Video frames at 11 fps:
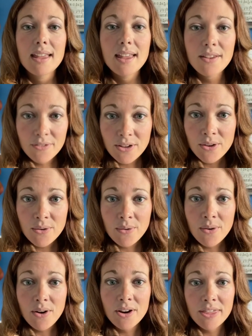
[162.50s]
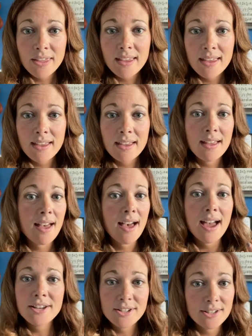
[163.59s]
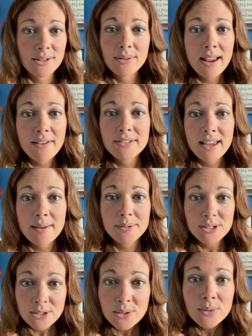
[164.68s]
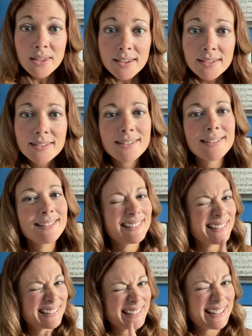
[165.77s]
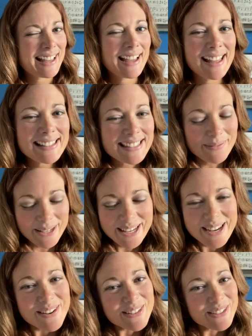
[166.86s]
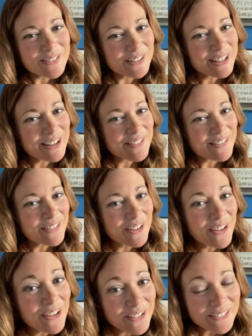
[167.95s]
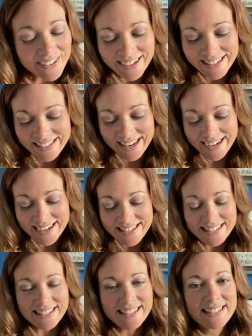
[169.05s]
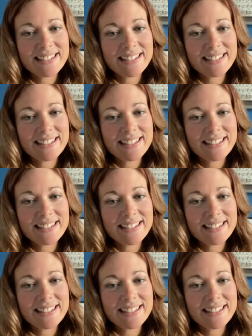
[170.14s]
If you are thinking, I just don't have time to do this, I got some good news for you. I've already done it.